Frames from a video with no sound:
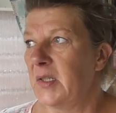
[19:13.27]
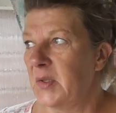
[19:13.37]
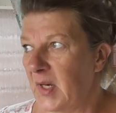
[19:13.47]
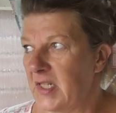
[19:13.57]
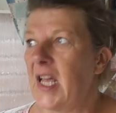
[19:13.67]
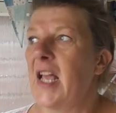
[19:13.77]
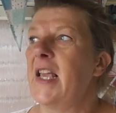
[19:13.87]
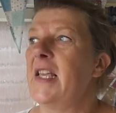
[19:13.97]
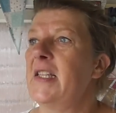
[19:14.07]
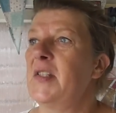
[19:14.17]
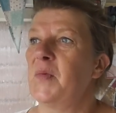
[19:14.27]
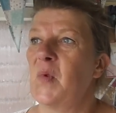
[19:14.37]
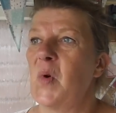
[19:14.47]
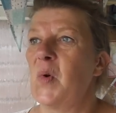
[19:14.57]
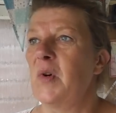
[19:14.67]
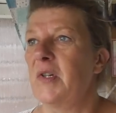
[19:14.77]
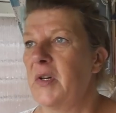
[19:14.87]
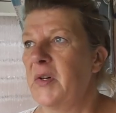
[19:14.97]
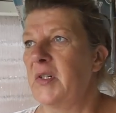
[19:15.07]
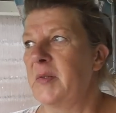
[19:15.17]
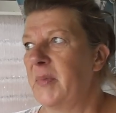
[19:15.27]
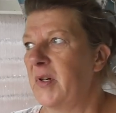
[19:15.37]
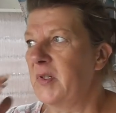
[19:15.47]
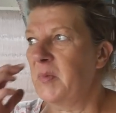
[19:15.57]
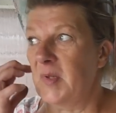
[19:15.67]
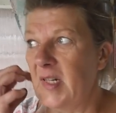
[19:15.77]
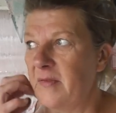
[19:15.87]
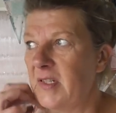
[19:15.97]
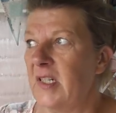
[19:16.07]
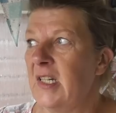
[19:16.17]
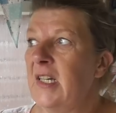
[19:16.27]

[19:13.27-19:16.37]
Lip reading: great taste, raw, cooked, bottled, whatever.